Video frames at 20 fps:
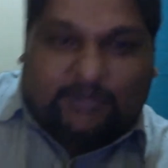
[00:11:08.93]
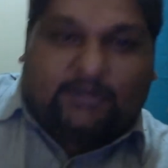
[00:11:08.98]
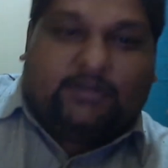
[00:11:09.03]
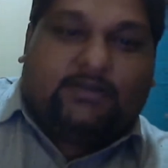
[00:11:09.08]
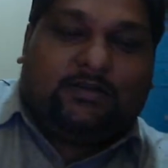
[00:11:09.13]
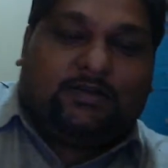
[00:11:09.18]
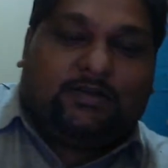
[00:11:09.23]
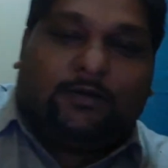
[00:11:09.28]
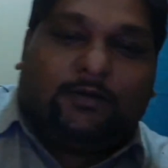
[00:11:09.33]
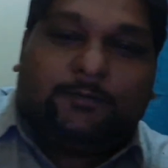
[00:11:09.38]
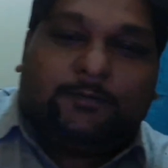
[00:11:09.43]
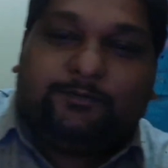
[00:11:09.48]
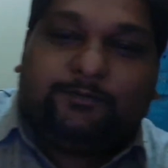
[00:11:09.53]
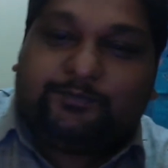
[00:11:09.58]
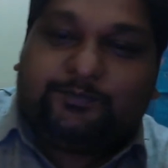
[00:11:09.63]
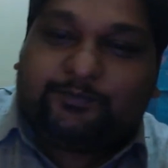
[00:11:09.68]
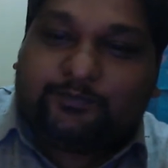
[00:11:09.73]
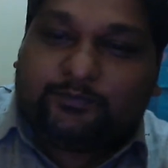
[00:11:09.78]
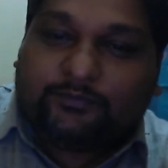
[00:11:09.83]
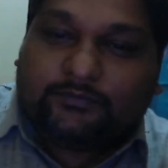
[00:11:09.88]
So,
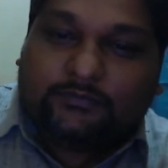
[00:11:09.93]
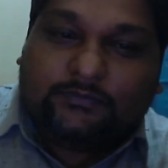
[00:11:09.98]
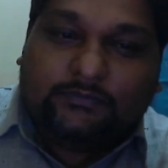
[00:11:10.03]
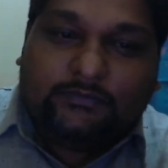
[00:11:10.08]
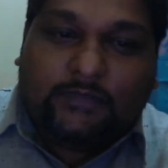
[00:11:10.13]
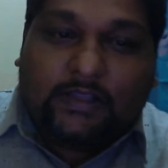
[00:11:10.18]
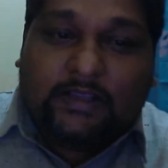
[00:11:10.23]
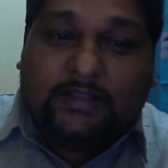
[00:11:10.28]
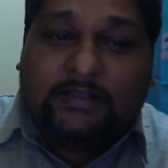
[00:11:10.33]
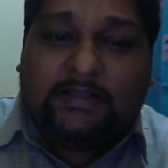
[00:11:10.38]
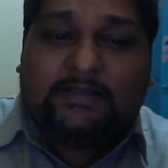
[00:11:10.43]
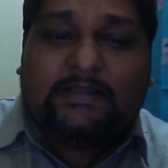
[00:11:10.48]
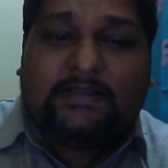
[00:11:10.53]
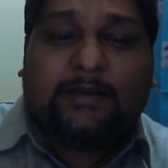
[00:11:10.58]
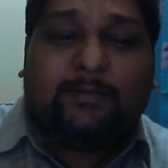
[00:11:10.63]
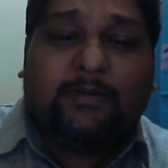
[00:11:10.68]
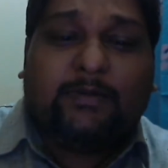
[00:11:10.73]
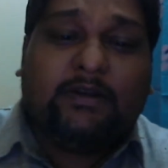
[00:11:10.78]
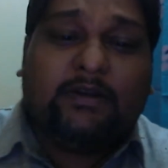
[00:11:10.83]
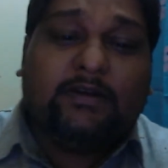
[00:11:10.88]
in this
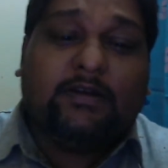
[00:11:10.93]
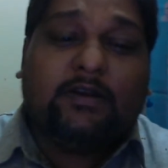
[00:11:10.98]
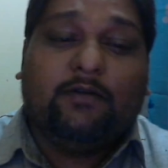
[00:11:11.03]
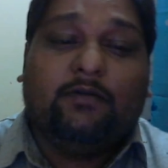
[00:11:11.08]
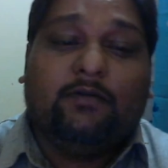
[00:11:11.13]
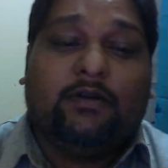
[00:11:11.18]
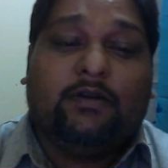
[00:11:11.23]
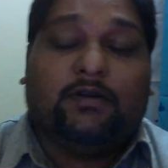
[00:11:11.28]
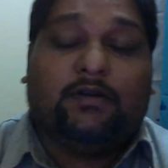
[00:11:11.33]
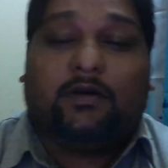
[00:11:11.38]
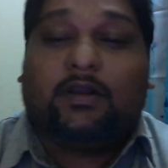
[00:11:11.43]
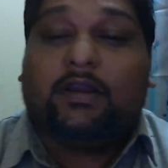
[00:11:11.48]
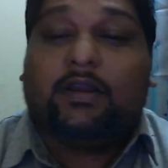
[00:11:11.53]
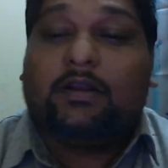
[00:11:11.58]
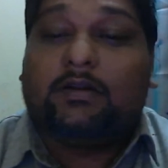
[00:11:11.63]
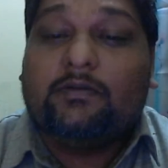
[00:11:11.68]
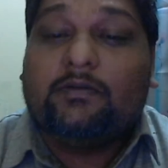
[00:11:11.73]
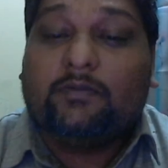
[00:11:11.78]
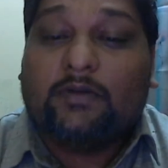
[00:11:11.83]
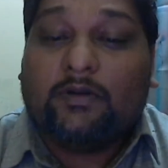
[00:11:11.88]
segment, we're
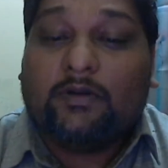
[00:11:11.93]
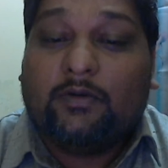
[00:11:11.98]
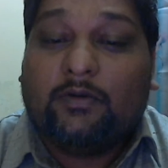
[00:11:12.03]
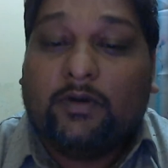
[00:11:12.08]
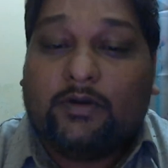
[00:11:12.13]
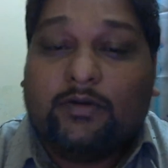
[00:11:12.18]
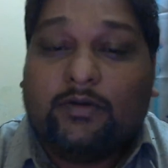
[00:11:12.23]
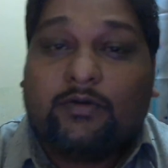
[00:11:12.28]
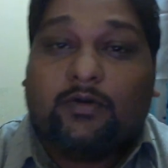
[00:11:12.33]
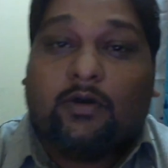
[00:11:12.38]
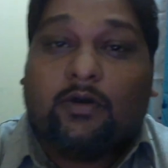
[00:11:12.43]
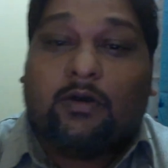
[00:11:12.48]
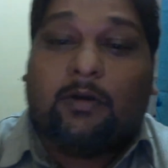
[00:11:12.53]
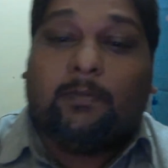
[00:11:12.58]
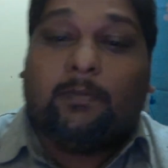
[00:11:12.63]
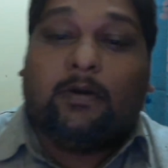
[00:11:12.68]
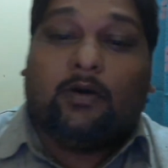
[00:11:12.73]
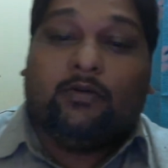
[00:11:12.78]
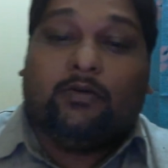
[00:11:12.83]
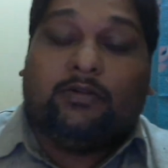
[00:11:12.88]
going to talk
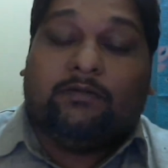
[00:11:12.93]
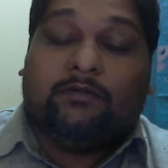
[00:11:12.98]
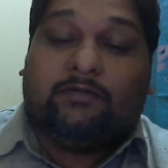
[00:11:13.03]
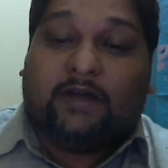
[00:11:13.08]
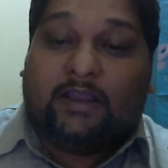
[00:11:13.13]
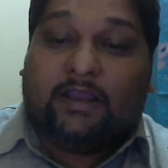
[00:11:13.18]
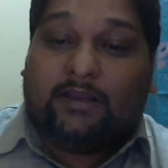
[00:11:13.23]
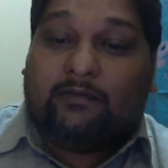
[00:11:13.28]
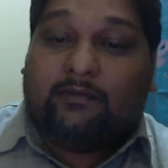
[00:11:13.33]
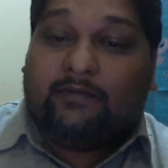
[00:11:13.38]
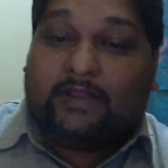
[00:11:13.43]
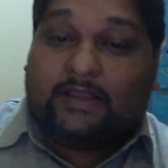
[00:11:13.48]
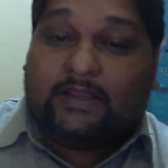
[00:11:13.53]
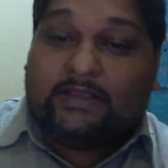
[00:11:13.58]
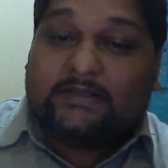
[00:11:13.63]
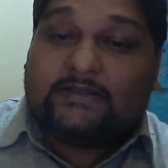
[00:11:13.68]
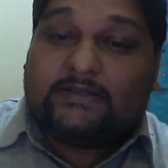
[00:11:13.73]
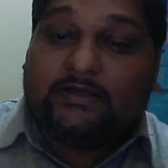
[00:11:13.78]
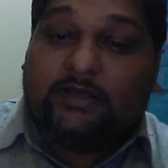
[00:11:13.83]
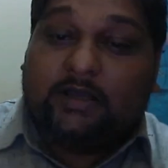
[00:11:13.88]
about the 5
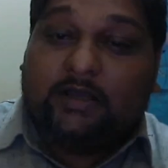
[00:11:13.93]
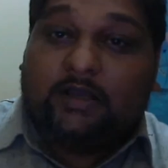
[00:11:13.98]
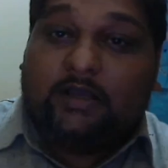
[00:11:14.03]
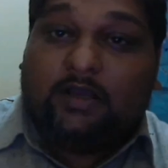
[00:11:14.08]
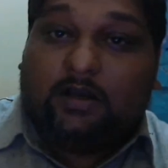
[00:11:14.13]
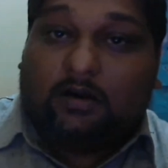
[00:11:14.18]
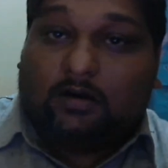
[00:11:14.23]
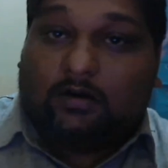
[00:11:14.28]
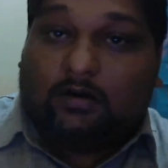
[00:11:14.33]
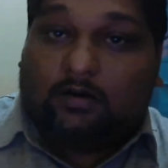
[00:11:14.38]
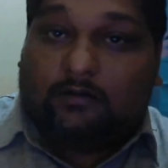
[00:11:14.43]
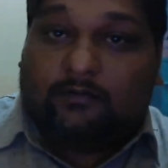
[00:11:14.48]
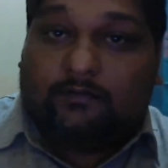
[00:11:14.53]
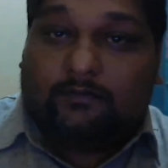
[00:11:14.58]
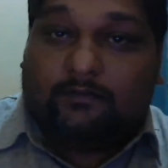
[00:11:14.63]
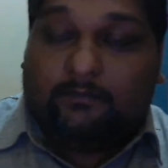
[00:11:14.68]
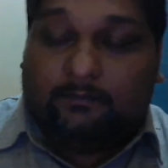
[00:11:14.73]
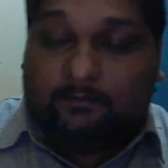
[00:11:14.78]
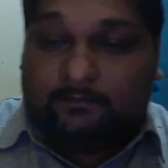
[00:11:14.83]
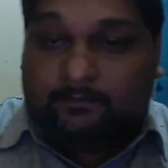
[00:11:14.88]
days of
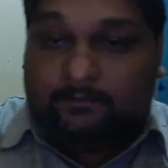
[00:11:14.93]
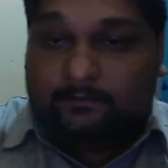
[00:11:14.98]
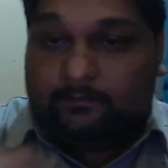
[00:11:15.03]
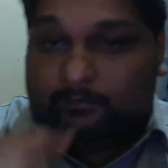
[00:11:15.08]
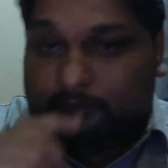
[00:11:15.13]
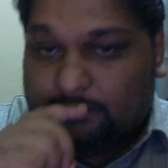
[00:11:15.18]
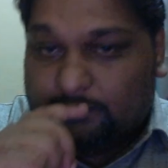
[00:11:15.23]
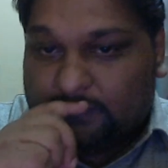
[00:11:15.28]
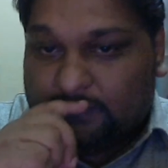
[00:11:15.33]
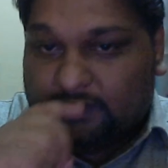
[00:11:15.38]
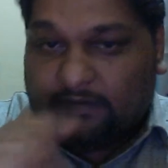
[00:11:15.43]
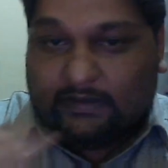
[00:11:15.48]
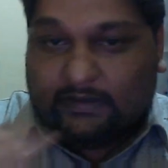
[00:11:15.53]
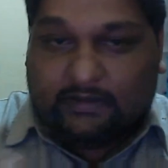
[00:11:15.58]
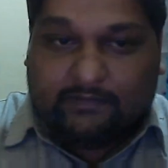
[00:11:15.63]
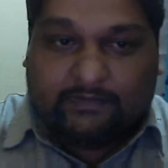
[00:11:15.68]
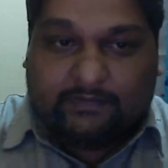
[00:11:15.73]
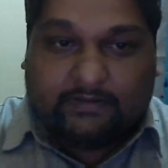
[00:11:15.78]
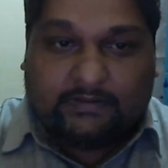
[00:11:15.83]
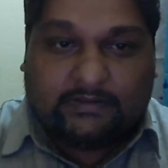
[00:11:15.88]
Diwali
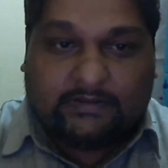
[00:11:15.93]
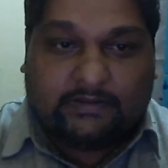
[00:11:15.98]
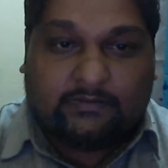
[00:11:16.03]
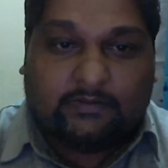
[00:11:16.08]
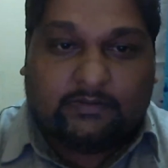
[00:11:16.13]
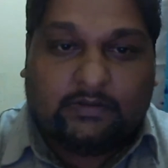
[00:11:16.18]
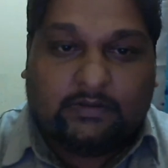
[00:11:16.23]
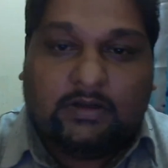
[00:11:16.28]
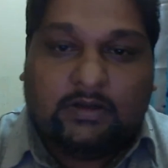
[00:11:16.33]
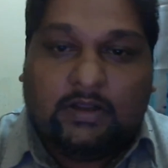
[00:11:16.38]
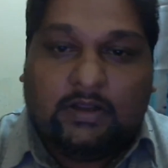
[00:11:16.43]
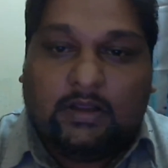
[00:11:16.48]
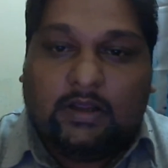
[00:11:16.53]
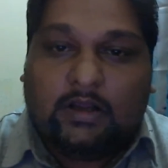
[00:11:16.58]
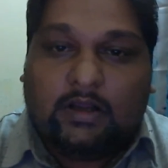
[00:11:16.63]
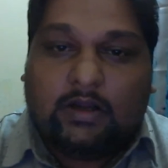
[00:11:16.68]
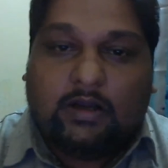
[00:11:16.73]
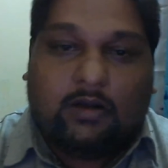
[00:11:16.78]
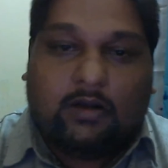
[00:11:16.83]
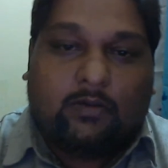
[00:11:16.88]
festival,
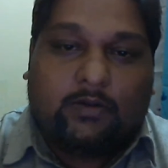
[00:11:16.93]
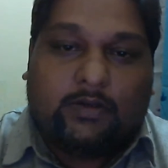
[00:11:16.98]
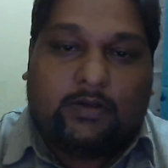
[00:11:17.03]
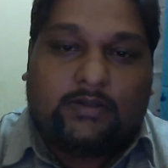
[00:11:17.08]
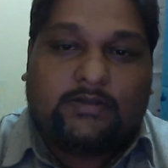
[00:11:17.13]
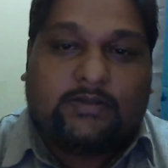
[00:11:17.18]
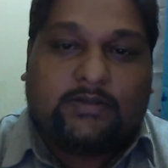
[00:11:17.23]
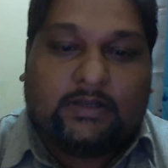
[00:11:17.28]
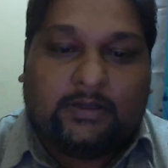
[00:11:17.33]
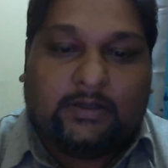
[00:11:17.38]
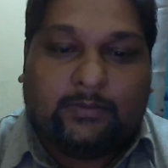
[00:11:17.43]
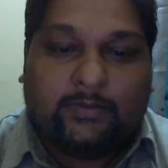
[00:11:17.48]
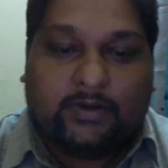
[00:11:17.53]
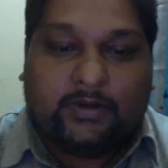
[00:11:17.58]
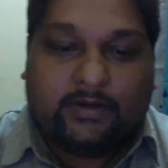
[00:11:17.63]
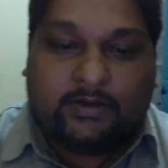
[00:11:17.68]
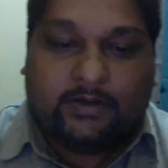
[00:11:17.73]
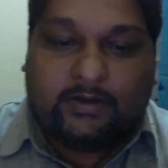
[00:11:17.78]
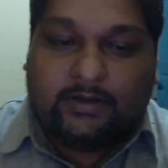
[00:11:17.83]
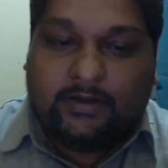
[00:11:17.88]
how it is
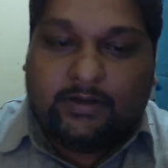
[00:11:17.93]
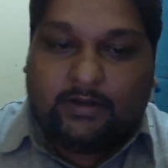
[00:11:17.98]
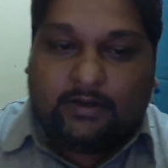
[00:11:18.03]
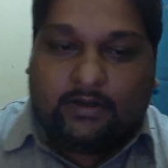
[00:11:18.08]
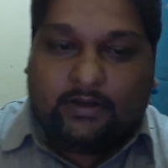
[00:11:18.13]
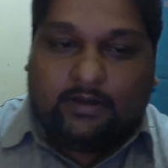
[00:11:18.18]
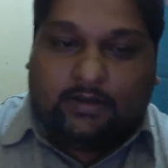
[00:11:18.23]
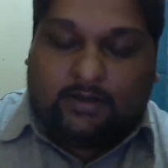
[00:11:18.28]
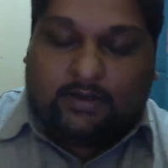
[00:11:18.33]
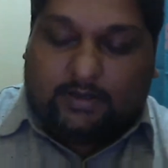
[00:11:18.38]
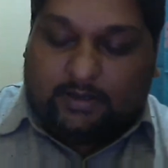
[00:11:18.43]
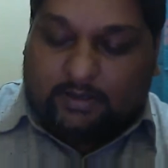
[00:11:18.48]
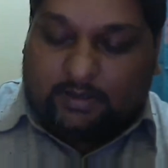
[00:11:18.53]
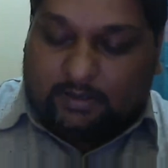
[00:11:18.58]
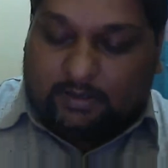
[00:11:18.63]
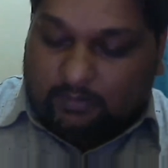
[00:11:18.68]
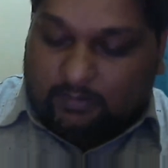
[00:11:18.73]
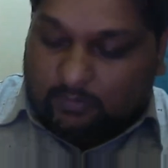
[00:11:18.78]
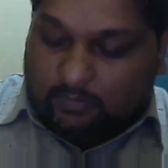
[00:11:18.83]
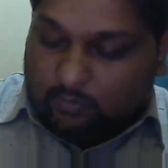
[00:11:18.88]
celebrated,
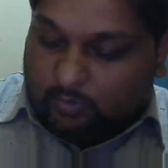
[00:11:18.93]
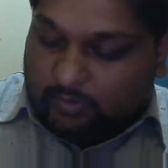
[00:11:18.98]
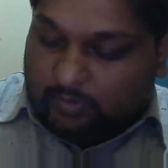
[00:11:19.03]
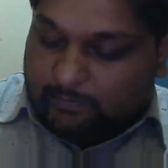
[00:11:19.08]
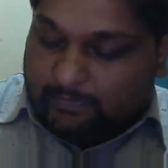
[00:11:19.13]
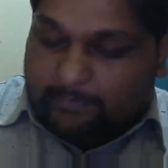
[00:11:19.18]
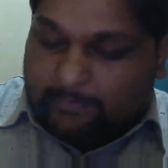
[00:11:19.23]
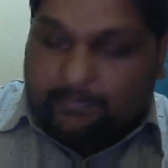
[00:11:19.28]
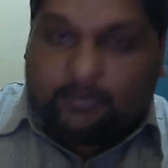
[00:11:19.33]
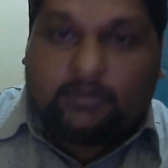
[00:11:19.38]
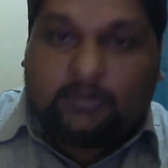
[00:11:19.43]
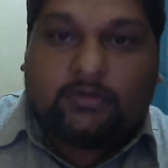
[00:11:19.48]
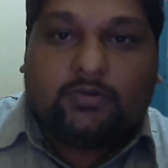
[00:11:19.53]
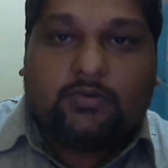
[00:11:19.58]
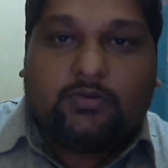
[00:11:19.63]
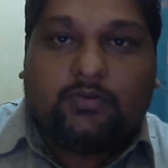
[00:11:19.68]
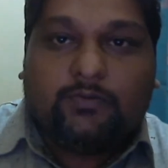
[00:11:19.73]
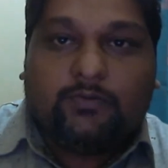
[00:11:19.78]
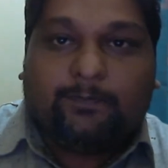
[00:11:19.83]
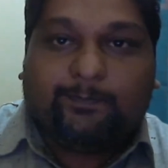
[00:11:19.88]
and what people
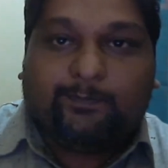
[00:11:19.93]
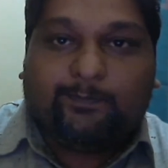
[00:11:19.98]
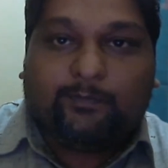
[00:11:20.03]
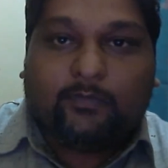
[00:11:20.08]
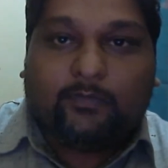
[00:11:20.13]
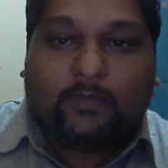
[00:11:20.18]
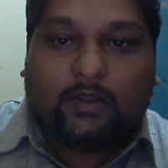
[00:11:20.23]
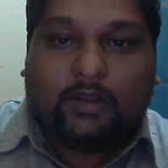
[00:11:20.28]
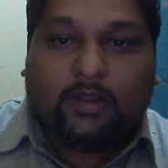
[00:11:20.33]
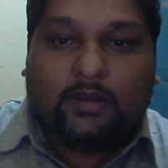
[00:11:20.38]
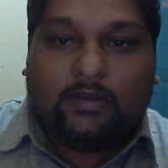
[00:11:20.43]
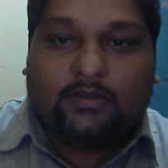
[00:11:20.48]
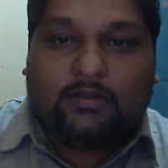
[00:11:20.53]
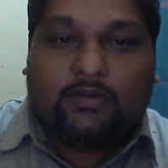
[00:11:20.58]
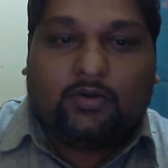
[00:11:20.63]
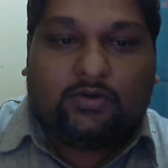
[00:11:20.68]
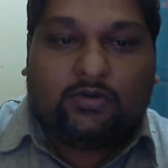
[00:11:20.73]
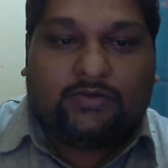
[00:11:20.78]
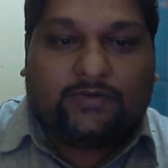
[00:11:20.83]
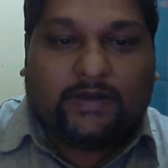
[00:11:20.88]
do in
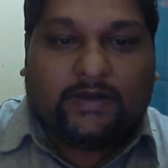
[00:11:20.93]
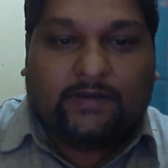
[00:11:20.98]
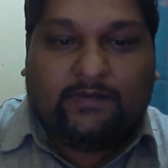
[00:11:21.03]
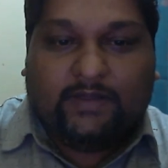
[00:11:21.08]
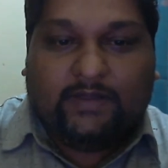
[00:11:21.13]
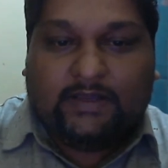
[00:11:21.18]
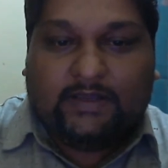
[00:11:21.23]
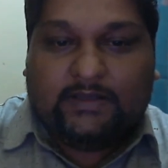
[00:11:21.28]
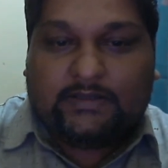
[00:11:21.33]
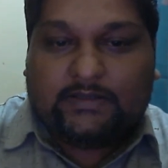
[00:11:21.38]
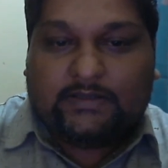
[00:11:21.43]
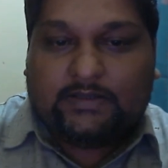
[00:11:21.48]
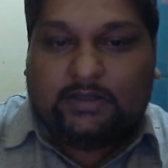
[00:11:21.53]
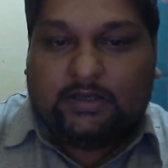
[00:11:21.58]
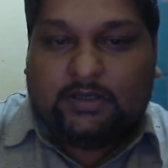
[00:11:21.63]
those 5 days.